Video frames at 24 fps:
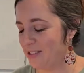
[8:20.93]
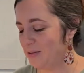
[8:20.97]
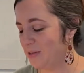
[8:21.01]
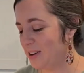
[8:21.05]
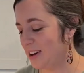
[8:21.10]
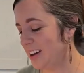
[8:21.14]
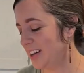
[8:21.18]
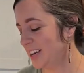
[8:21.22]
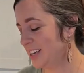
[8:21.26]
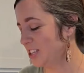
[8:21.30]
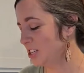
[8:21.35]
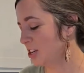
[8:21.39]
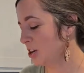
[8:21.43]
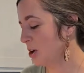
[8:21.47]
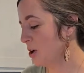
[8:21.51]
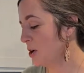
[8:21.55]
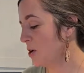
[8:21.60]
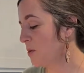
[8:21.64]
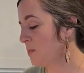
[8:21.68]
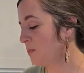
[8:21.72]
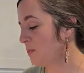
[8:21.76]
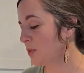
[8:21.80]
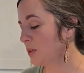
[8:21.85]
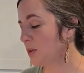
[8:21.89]
much
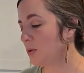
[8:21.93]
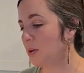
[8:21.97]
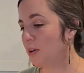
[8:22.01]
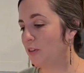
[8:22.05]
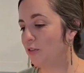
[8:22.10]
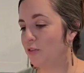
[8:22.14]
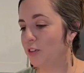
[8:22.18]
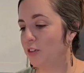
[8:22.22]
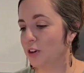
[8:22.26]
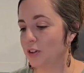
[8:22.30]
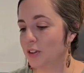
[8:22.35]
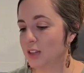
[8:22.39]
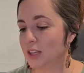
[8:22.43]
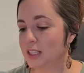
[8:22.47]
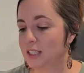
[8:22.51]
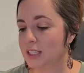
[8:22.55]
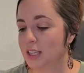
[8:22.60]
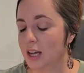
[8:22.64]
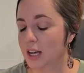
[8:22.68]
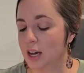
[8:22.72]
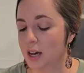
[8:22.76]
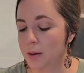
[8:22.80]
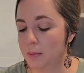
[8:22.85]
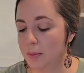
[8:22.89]
we fill this
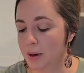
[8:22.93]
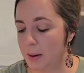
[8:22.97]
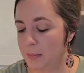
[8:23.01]
up.